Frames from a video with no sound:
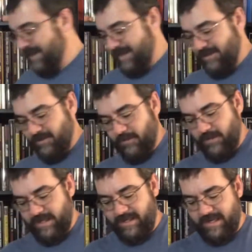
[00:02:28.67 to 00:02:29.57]
I couldn't
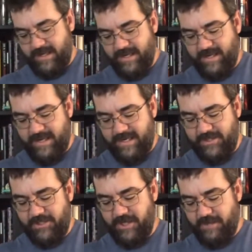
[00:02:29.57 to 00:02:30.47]
wait. I, I had to
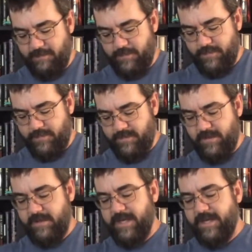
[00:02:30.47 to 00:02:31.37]
jump,
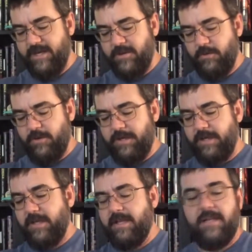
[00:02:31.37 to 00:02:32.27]
get another one
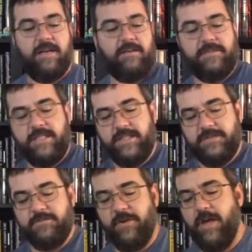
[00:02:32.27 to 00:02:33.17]
of these
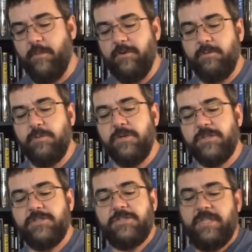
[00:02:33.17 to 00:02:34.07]
phenomenal
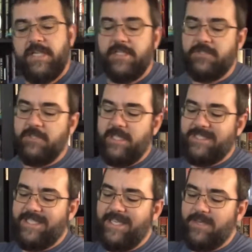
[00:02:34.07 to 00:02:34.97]
books. So
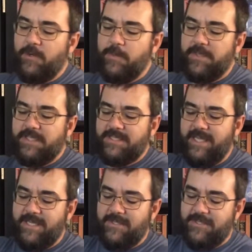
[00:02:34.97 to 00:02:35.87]
let's get it open. Let's
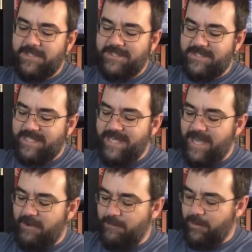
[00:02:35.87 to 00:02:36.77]
take a look and see
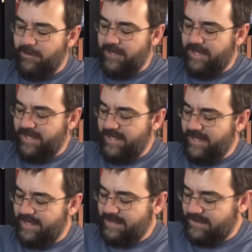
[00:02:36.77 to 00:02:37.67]
how pretty it
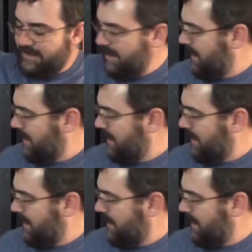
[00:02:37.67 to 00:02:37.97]
is.